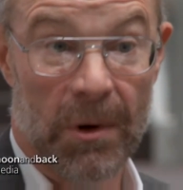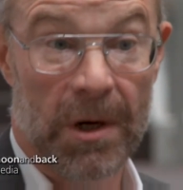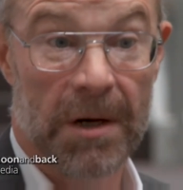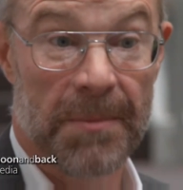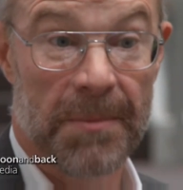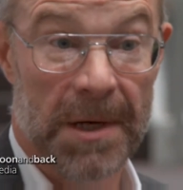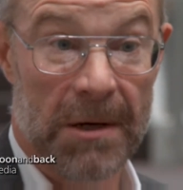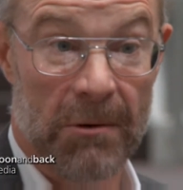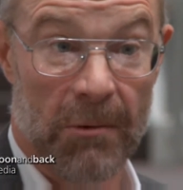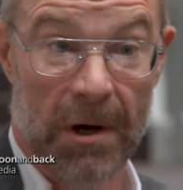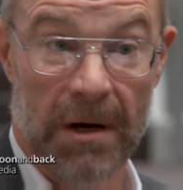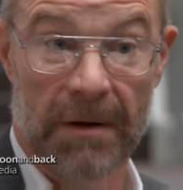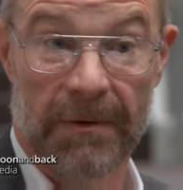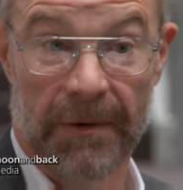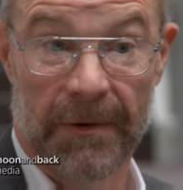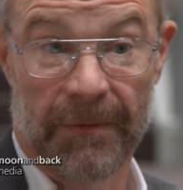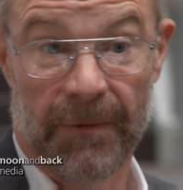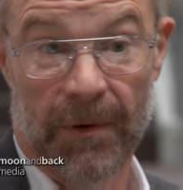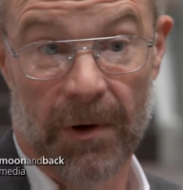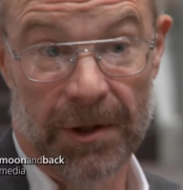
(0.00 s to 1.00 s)
you want to be one
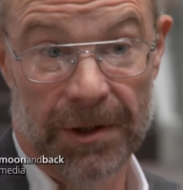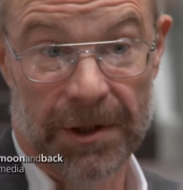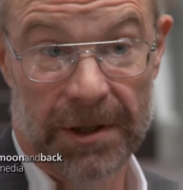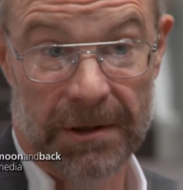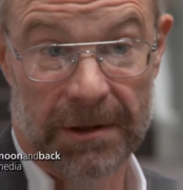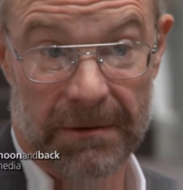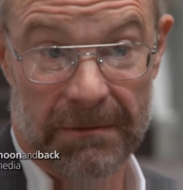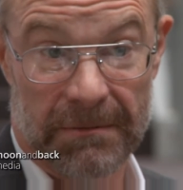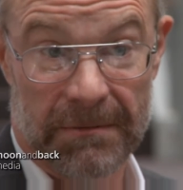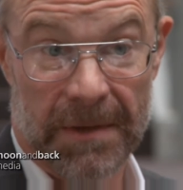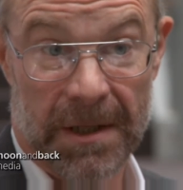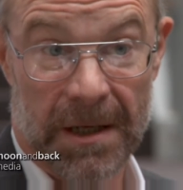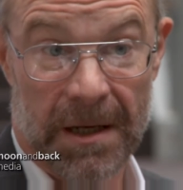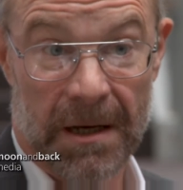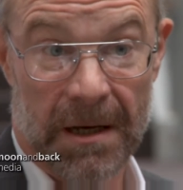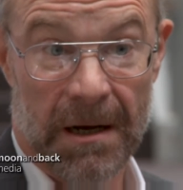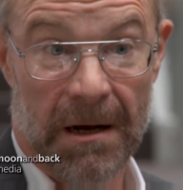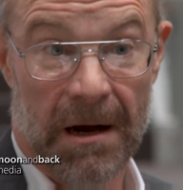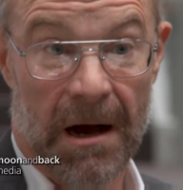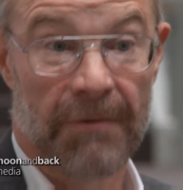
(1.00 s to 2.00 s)
of the first
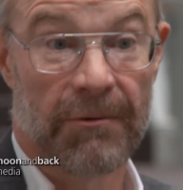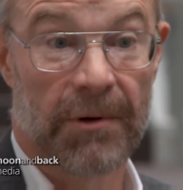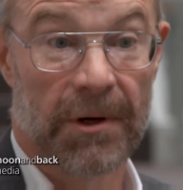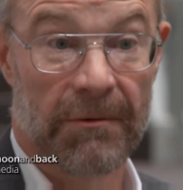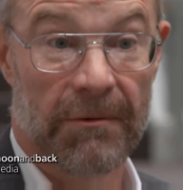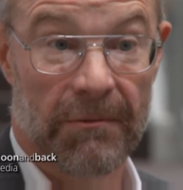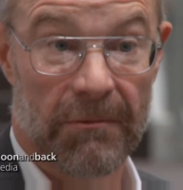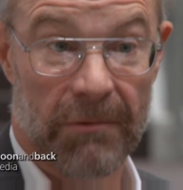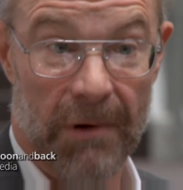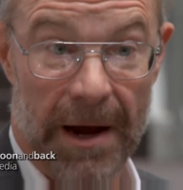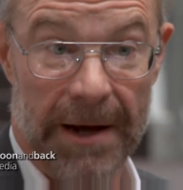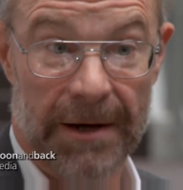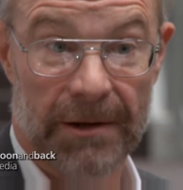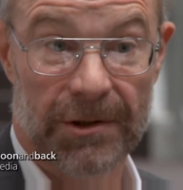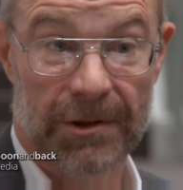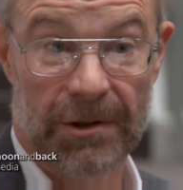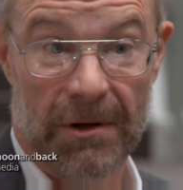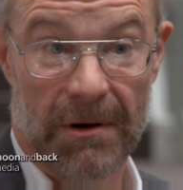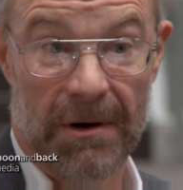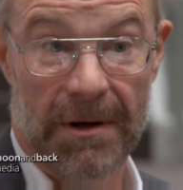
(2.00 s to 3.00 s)
100
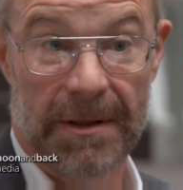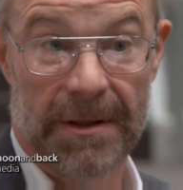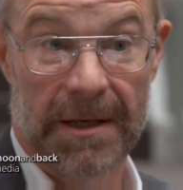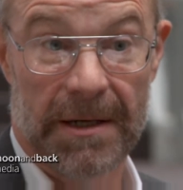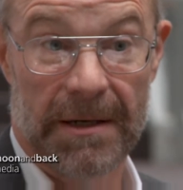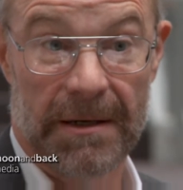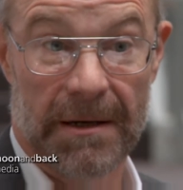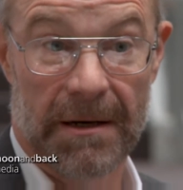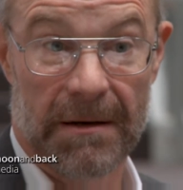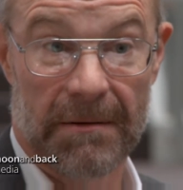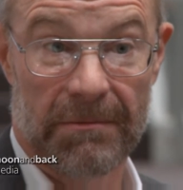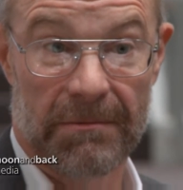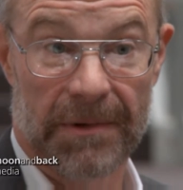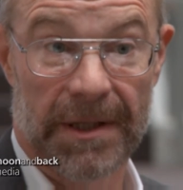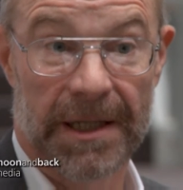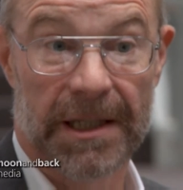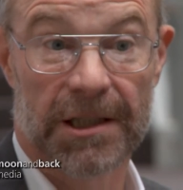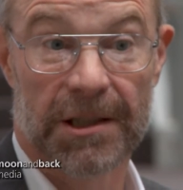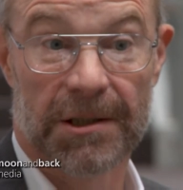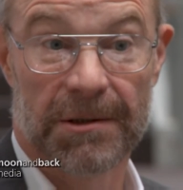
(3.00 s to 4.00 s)
riders on the
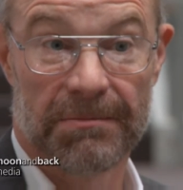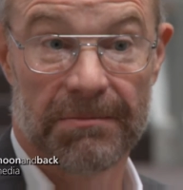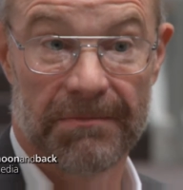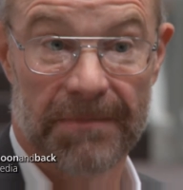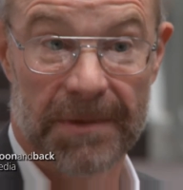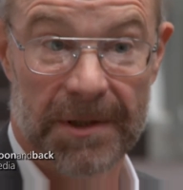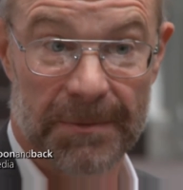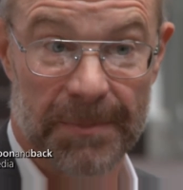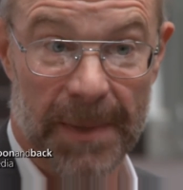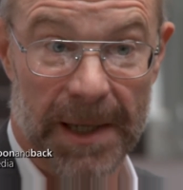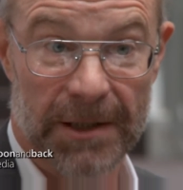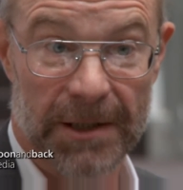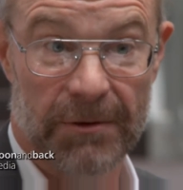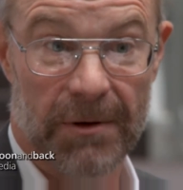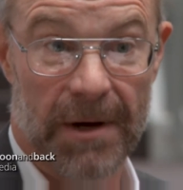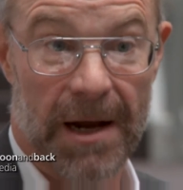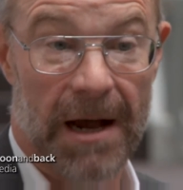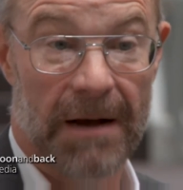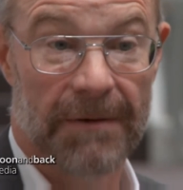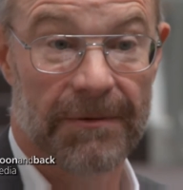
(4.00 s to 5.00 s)
Lynx
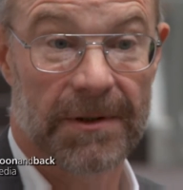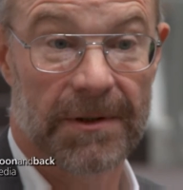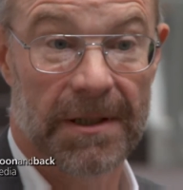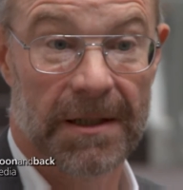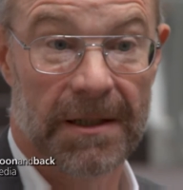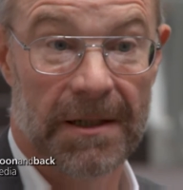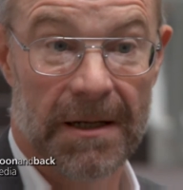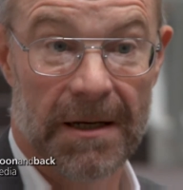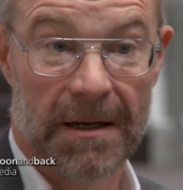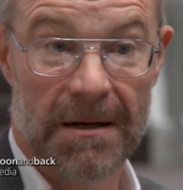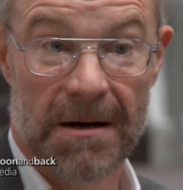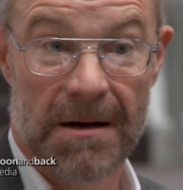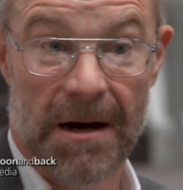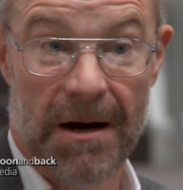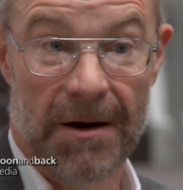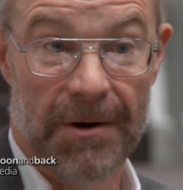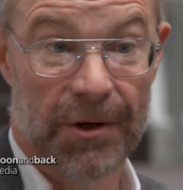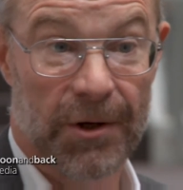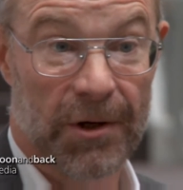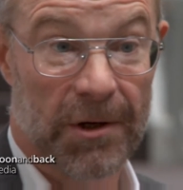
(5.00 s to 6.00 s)
spacecraft,
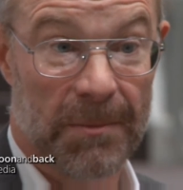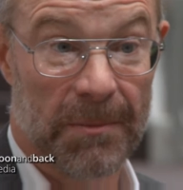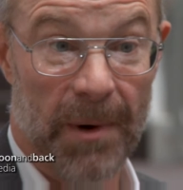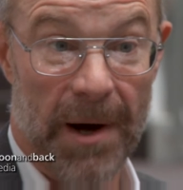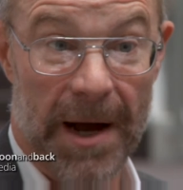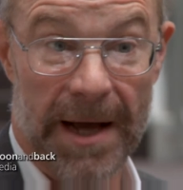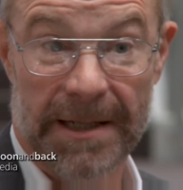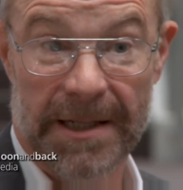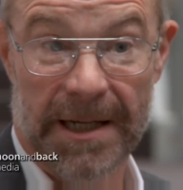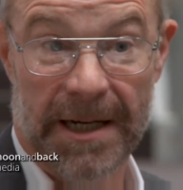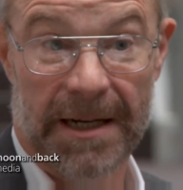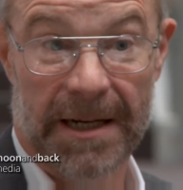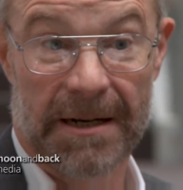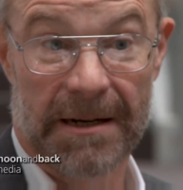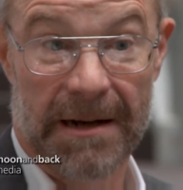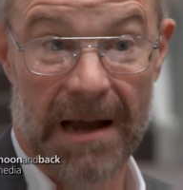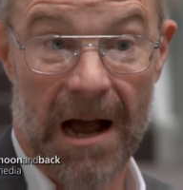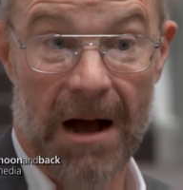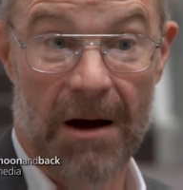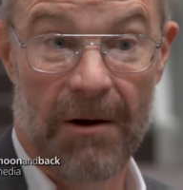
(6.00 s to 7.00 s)
uh, you can buy a
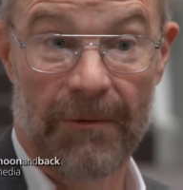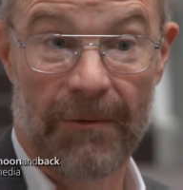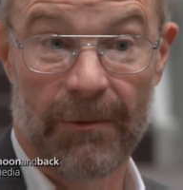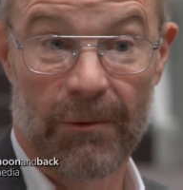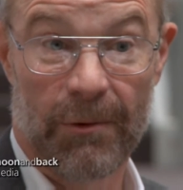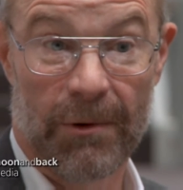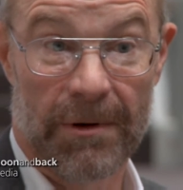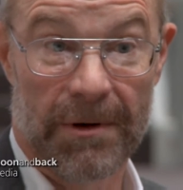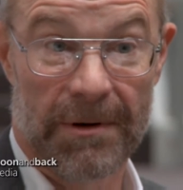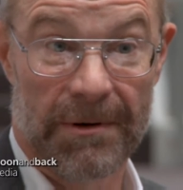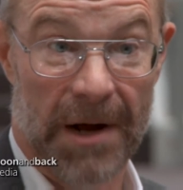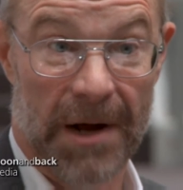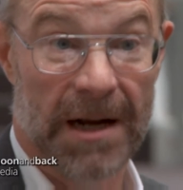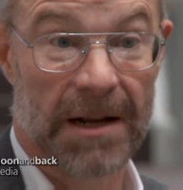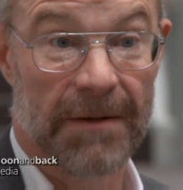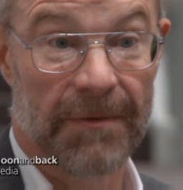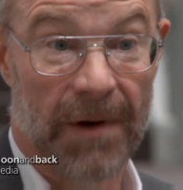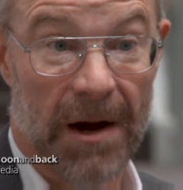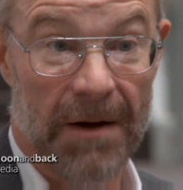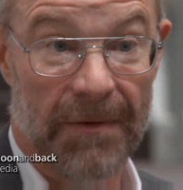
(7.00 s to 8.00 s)
ticket now for
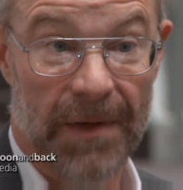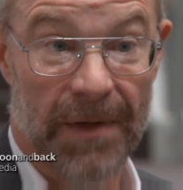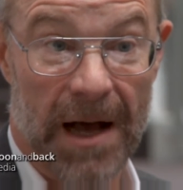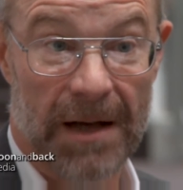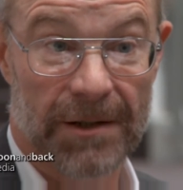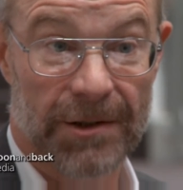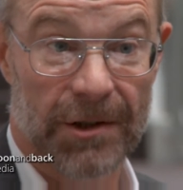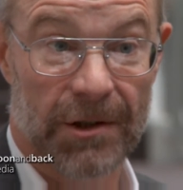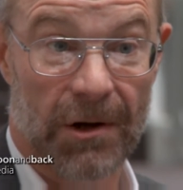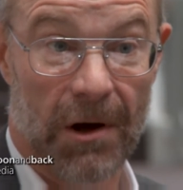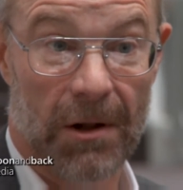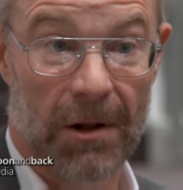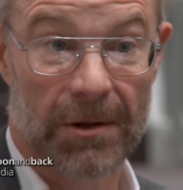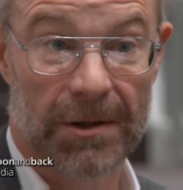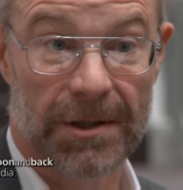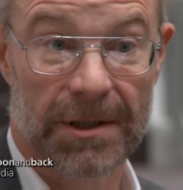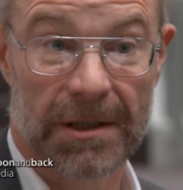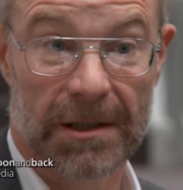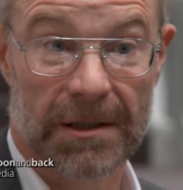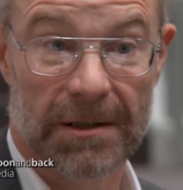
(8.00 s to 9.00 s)

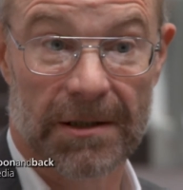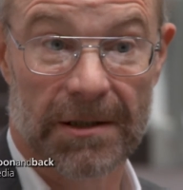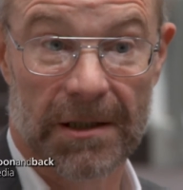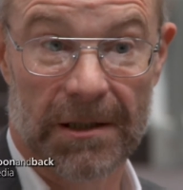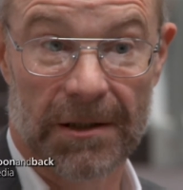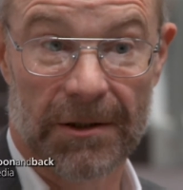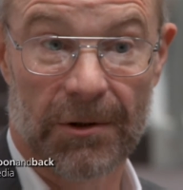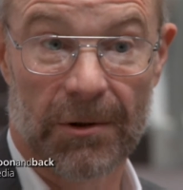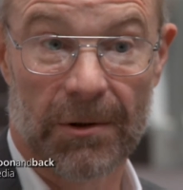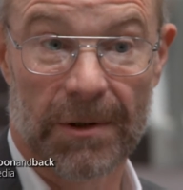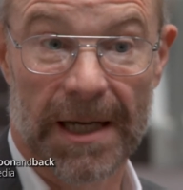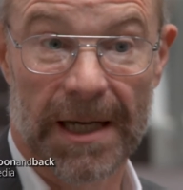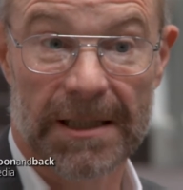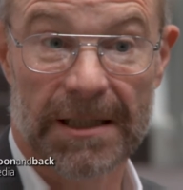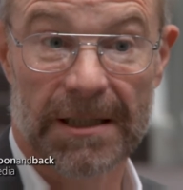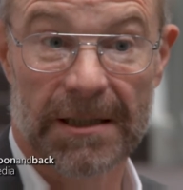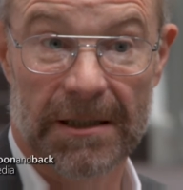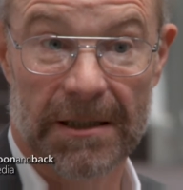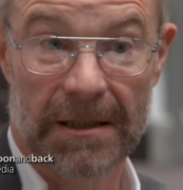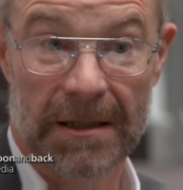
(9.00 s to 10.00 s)
$95,000. It's a little
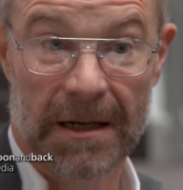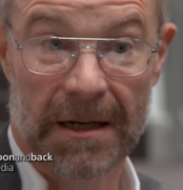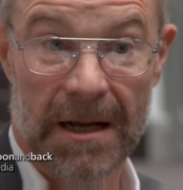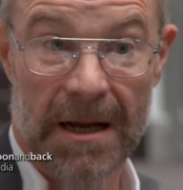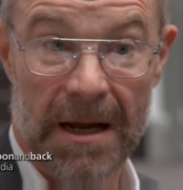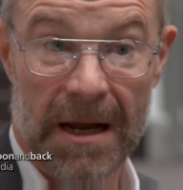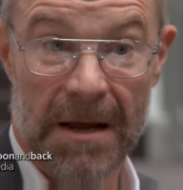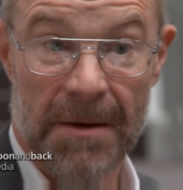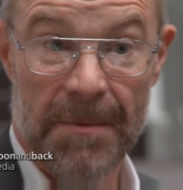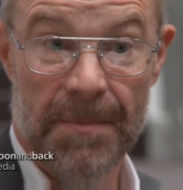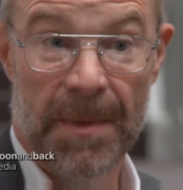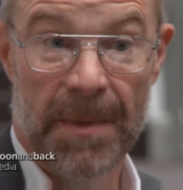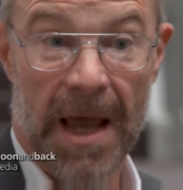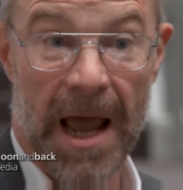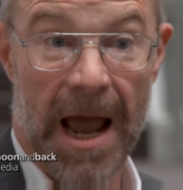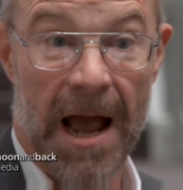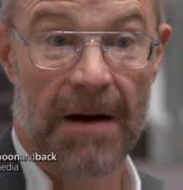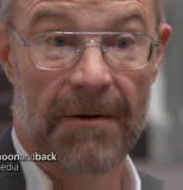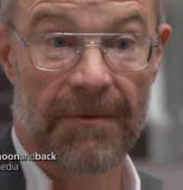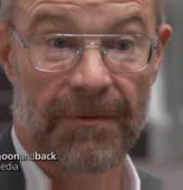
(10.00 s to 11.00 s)
less than
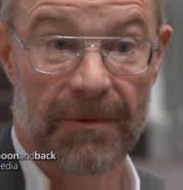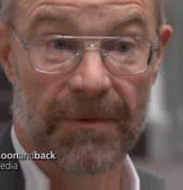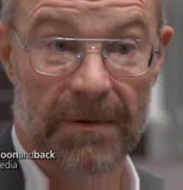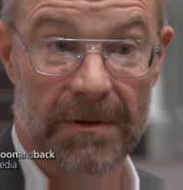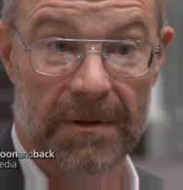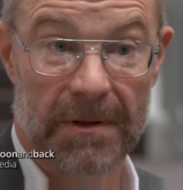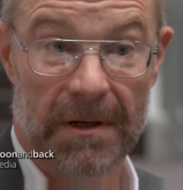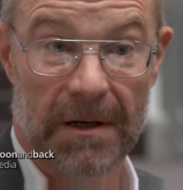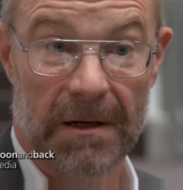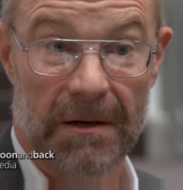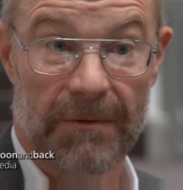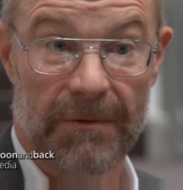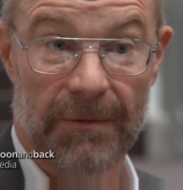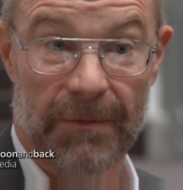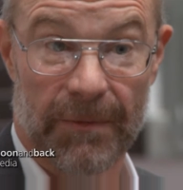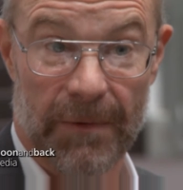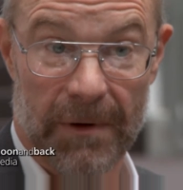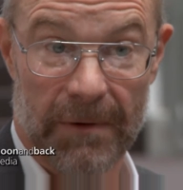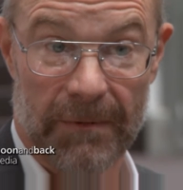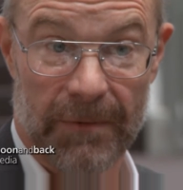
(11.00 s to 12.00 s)
half of
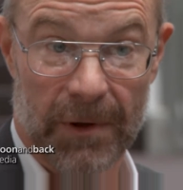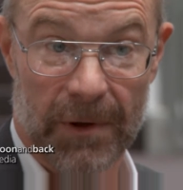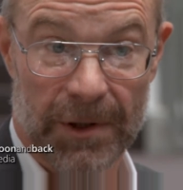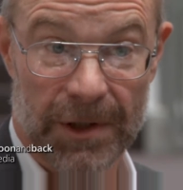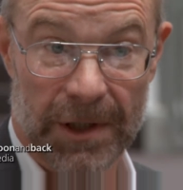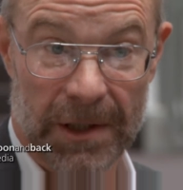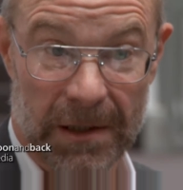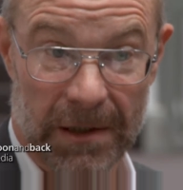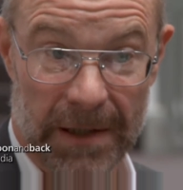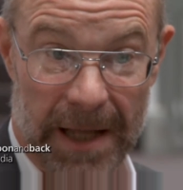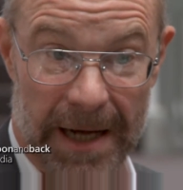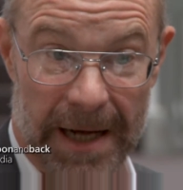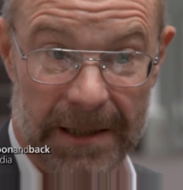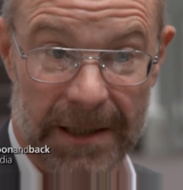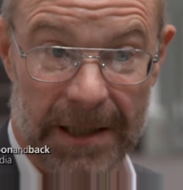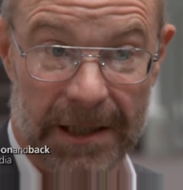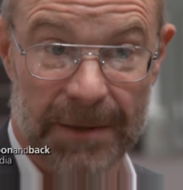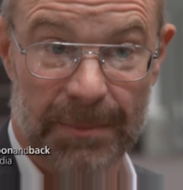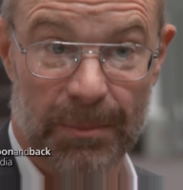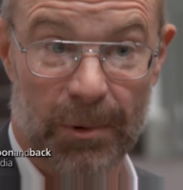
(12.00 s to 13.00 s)
Virgin
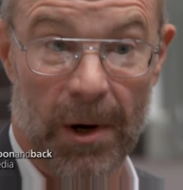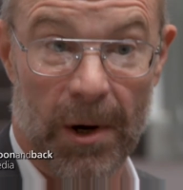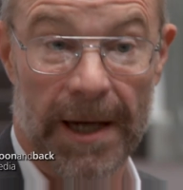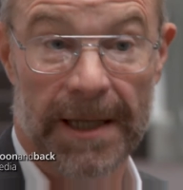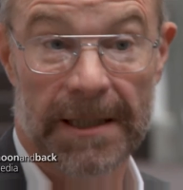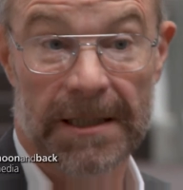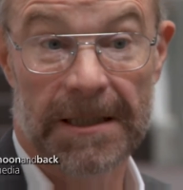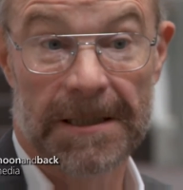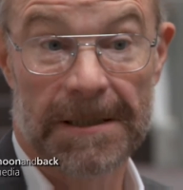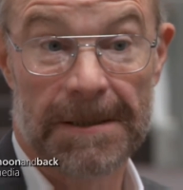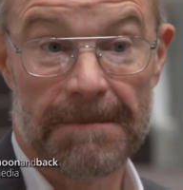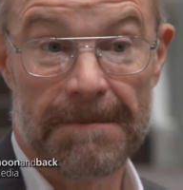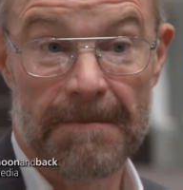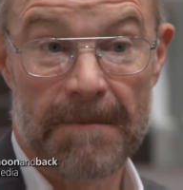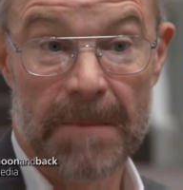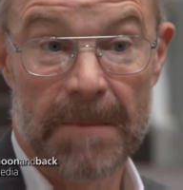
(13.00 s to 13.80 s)
Galactic's price.